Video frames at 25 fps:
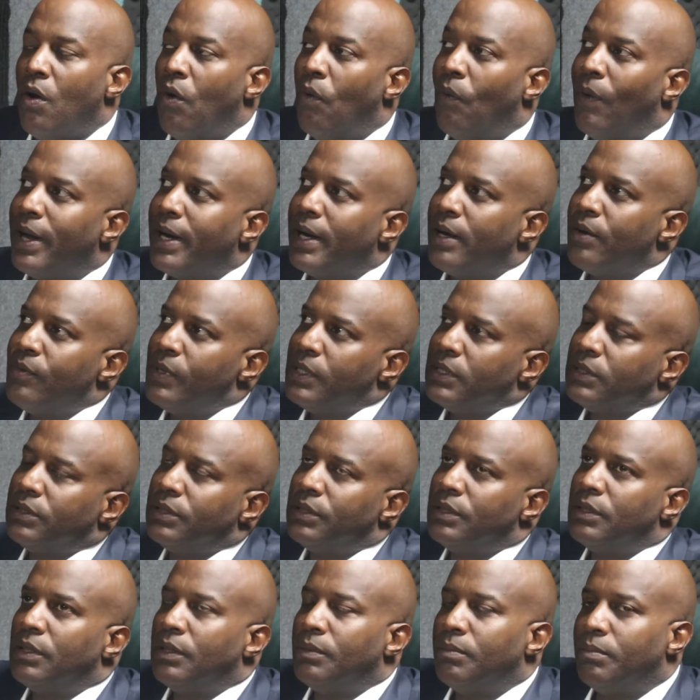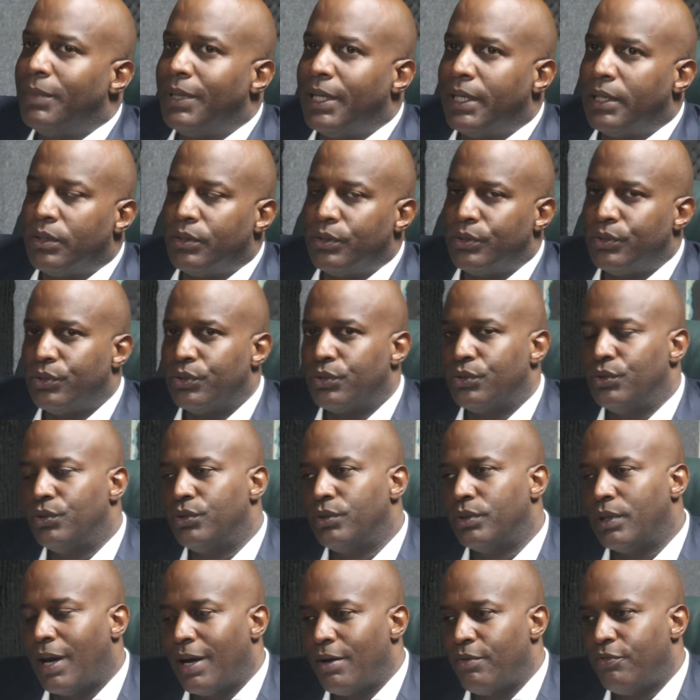When I went to medical
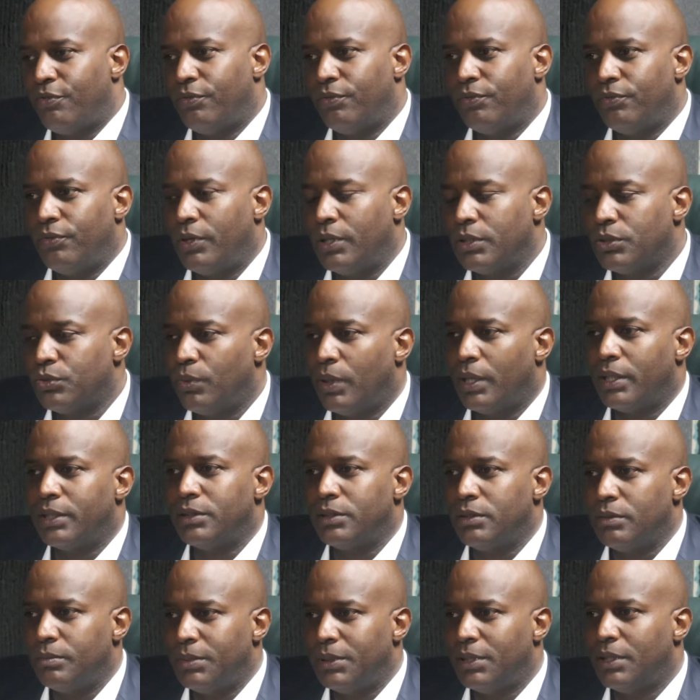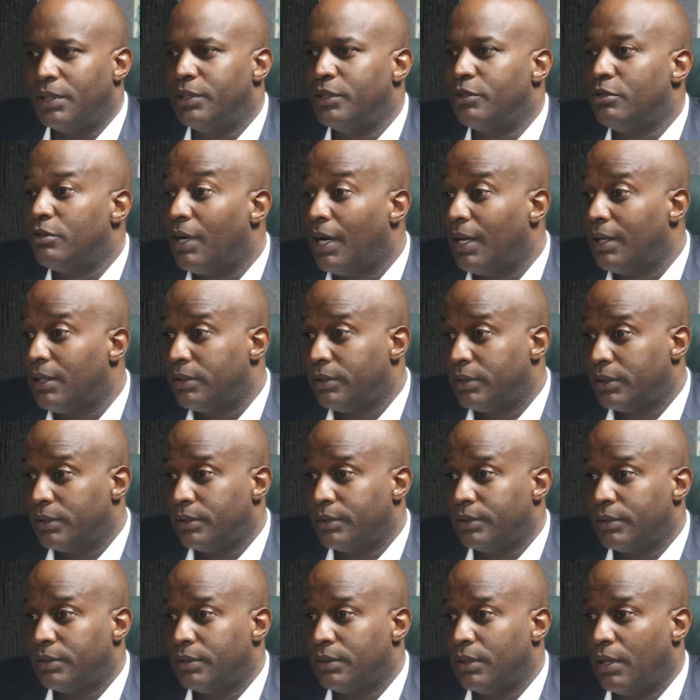school, I first wanted to be a
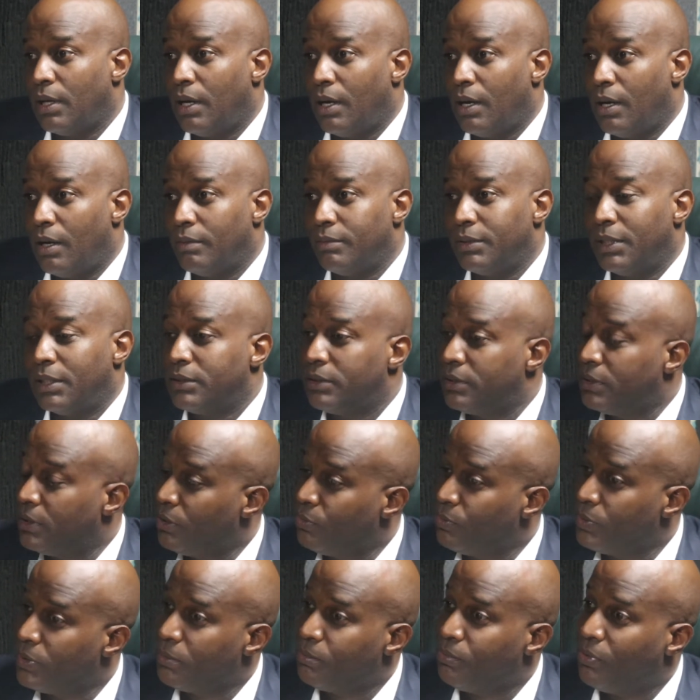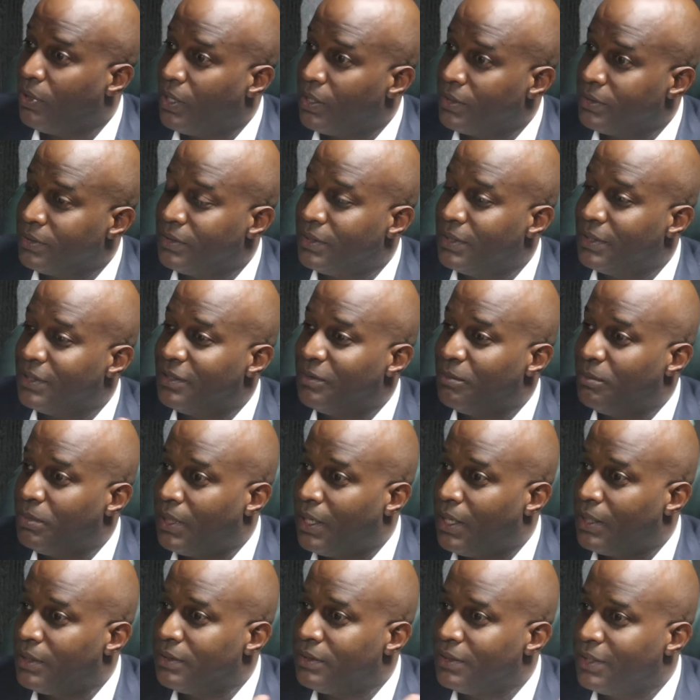urologist. That's dealing with the prostate, the
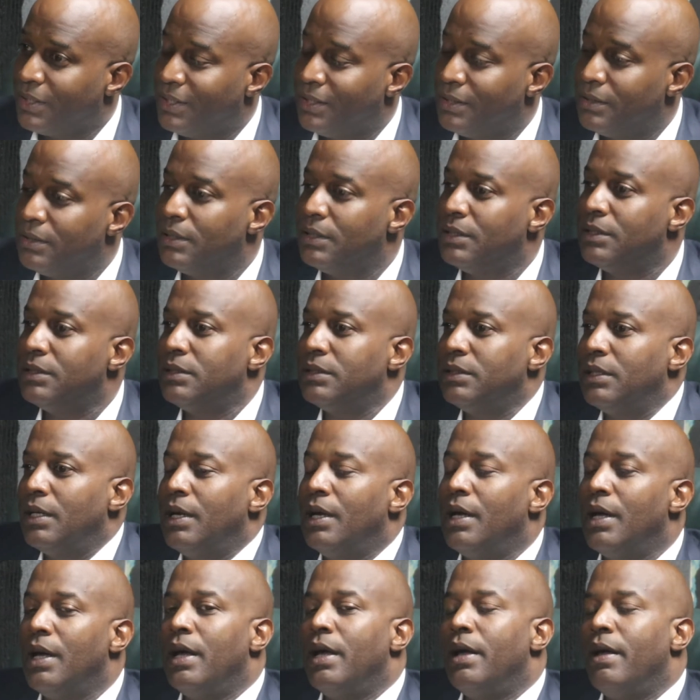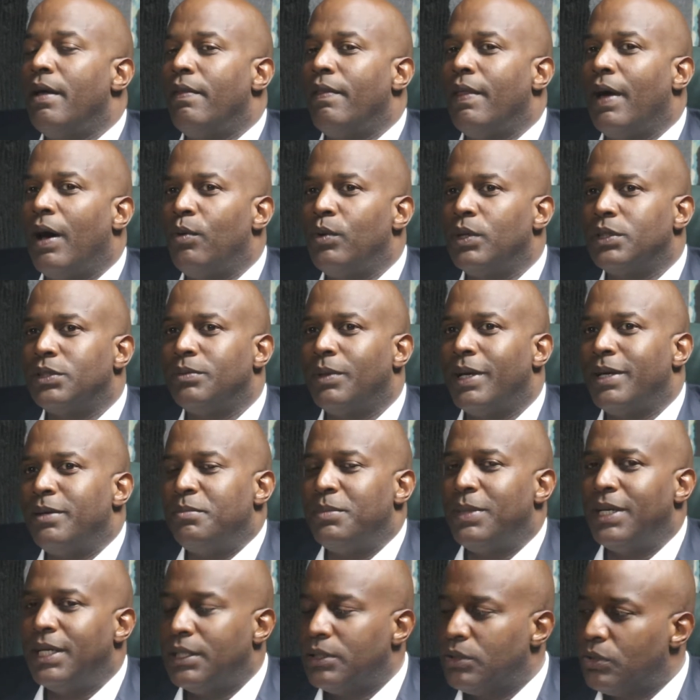bladder, the kidneys. That was my
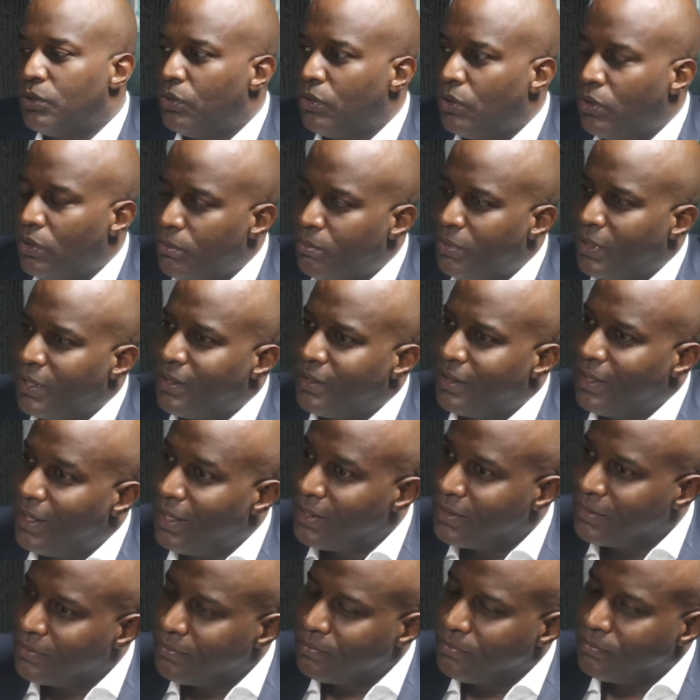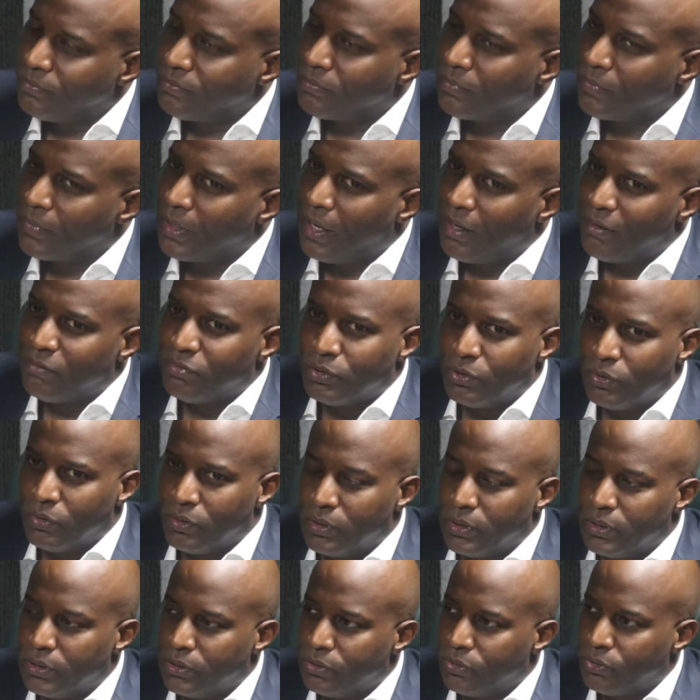main goal. But then, I've
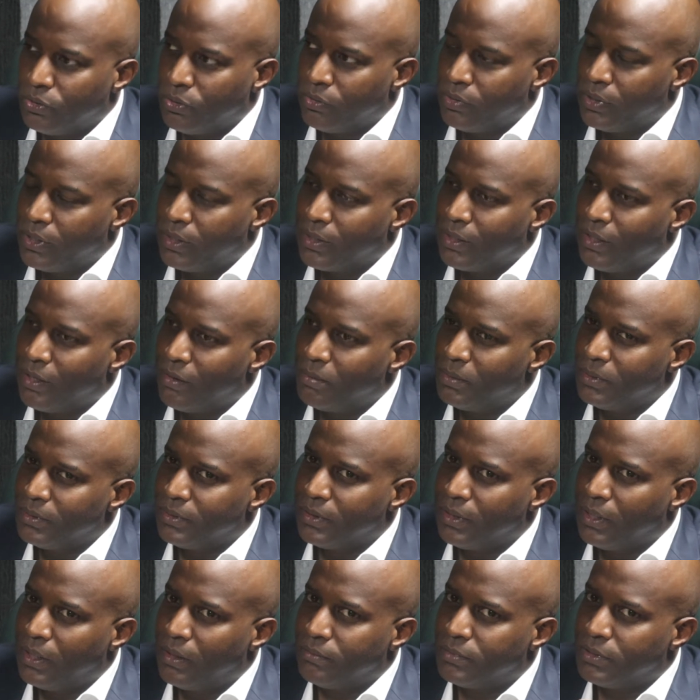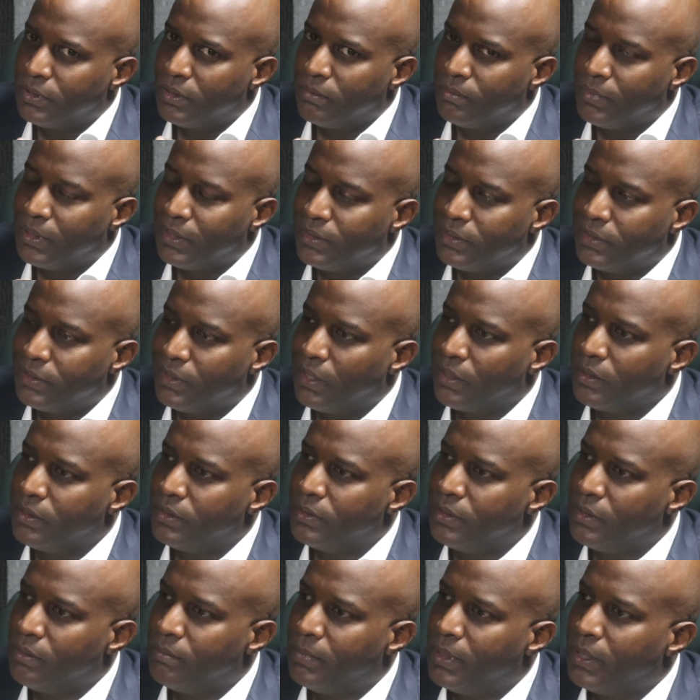told this story a couple times, in my
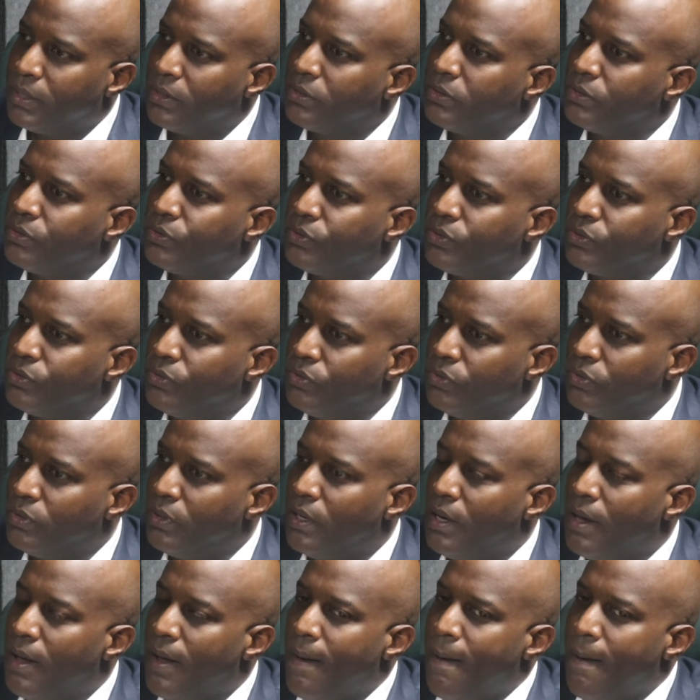second year of medical school,